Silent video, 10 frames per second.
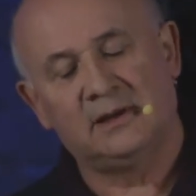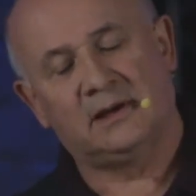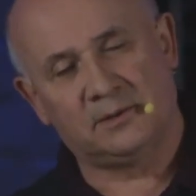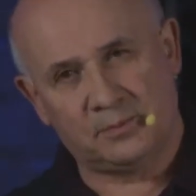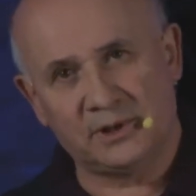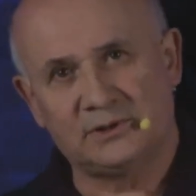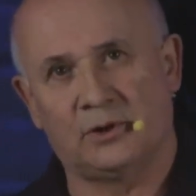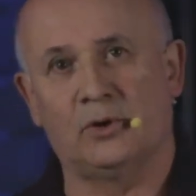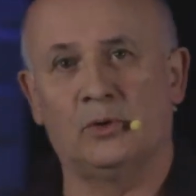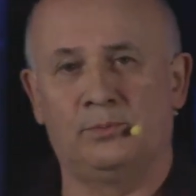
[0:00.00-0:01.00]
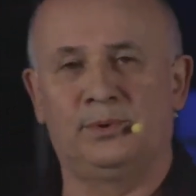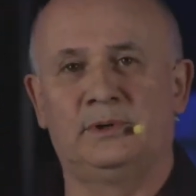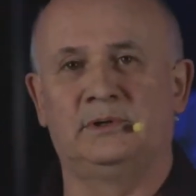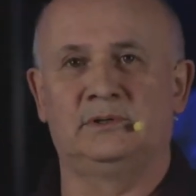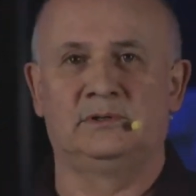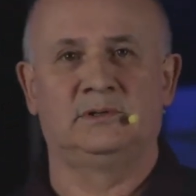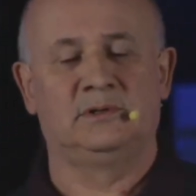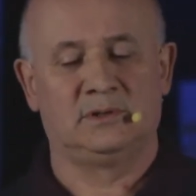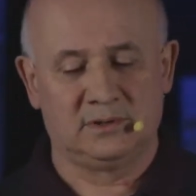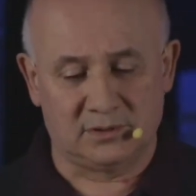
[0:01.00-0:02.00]
and it brings hope
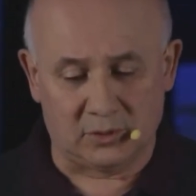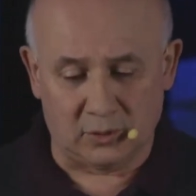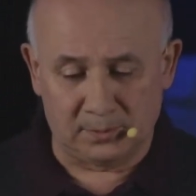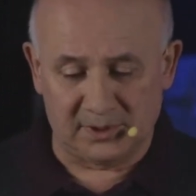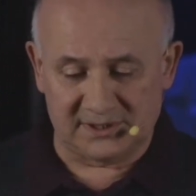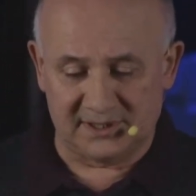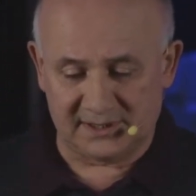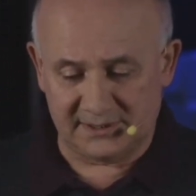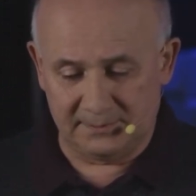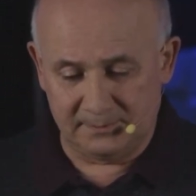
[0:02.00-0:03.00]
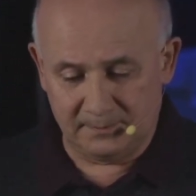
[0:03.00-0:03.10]
to hopelessness.